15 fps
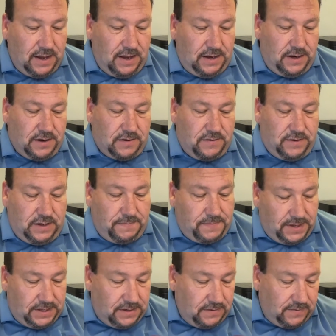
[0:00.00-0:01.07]
You're going to be
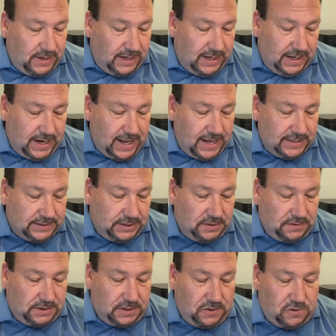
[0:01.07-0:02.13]
doing it as
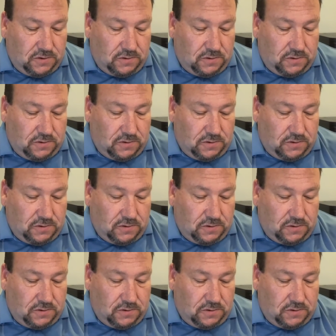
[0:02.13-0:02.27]
use in